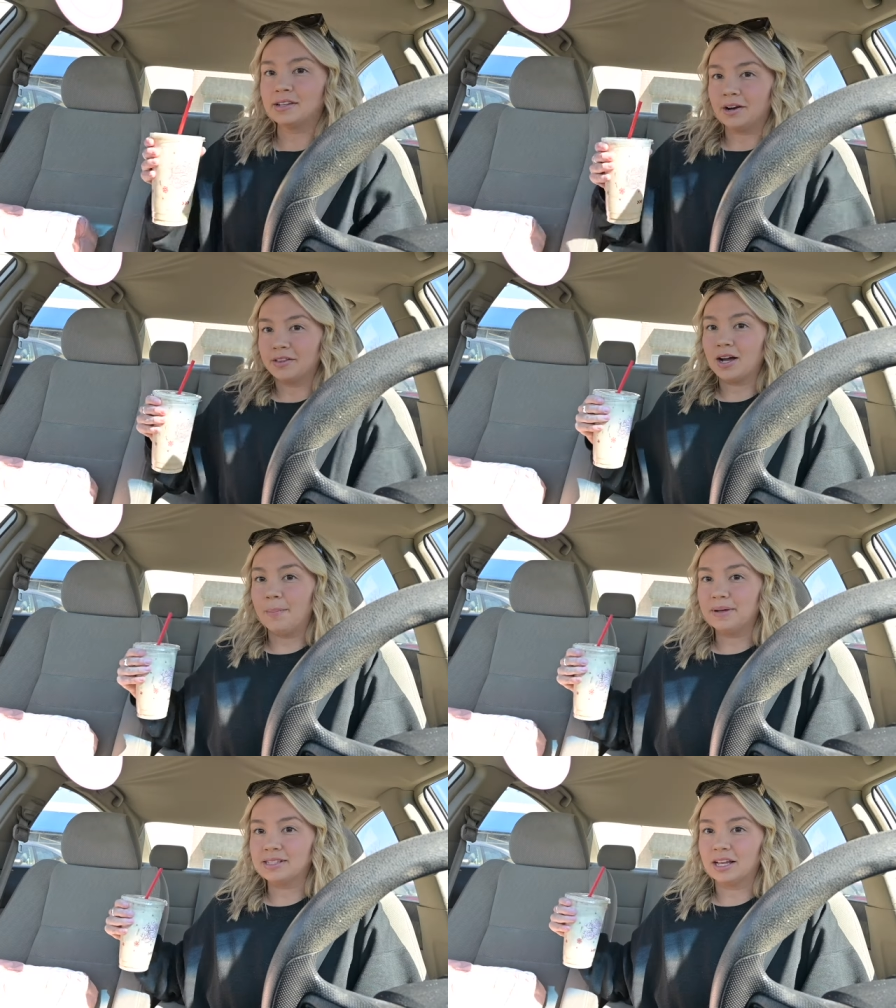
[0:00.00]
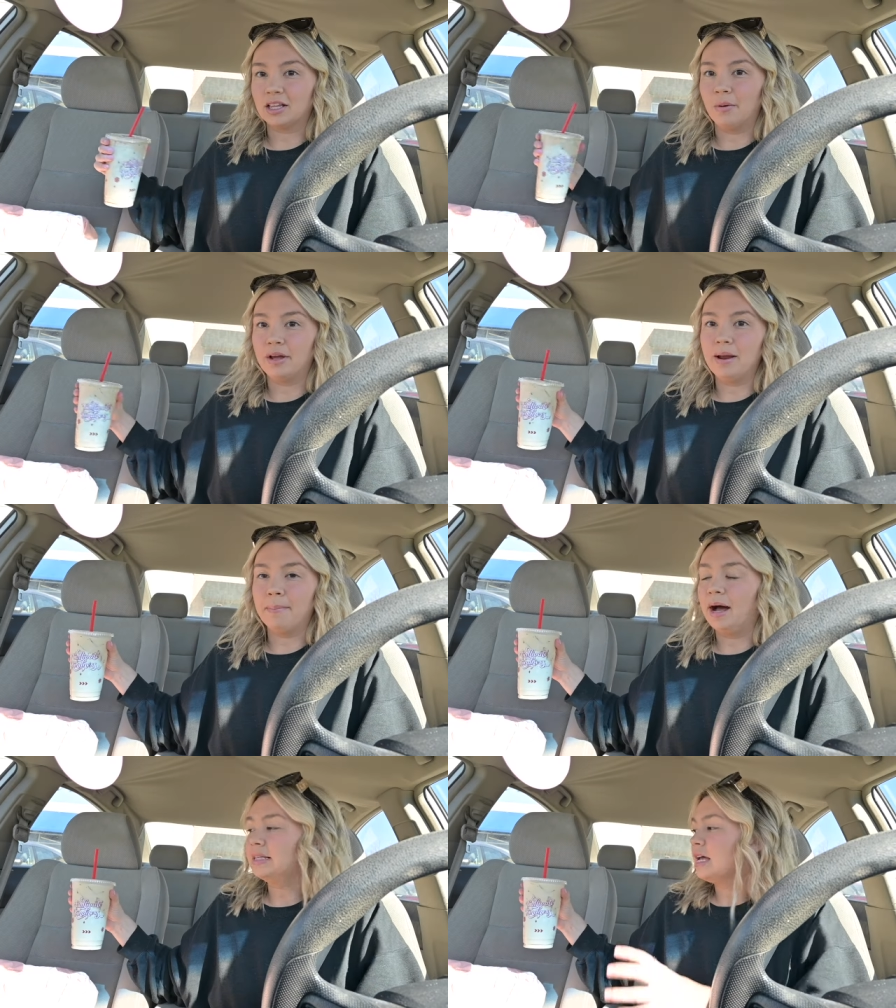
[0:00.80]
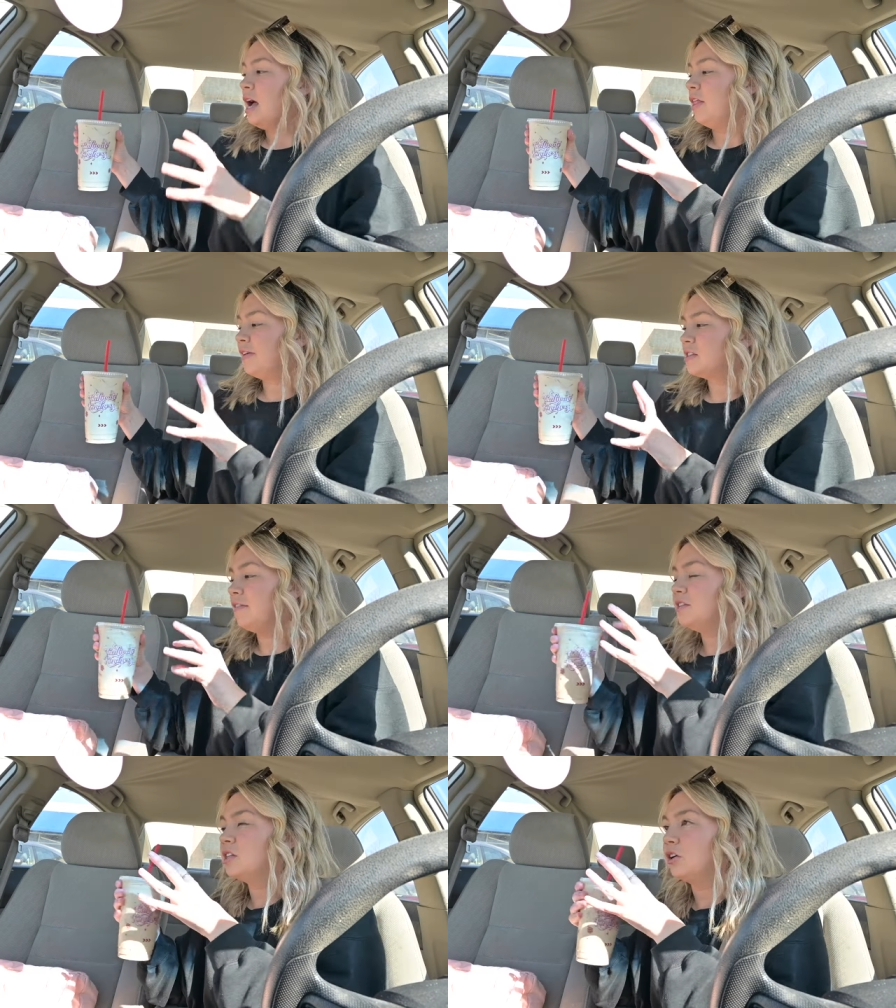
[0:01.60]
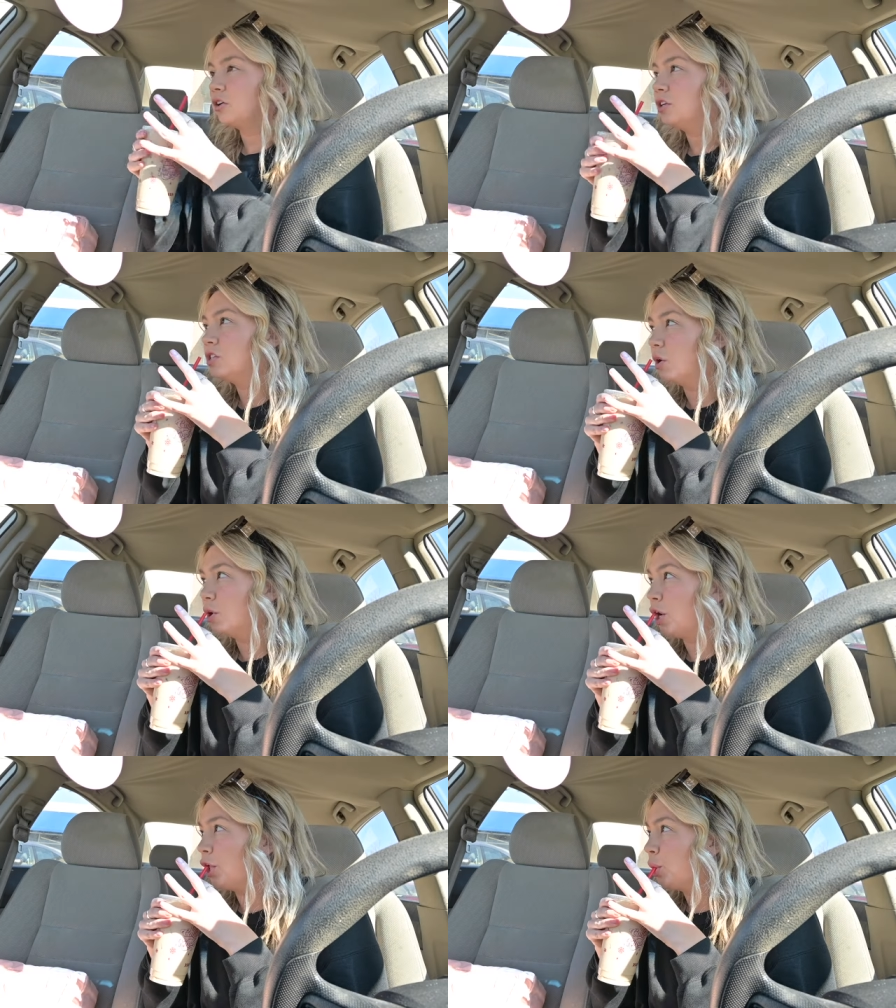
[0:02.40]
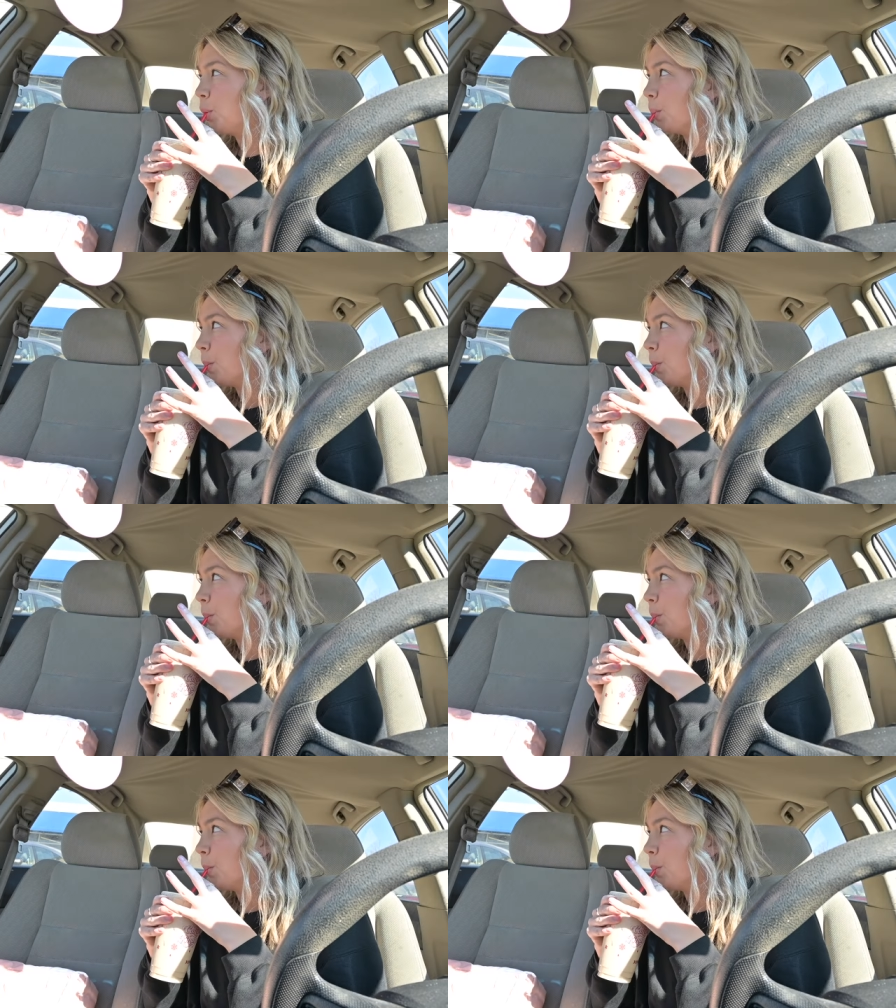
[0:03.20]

Sorry, the cup is like glowing, but the stuff is literally so good.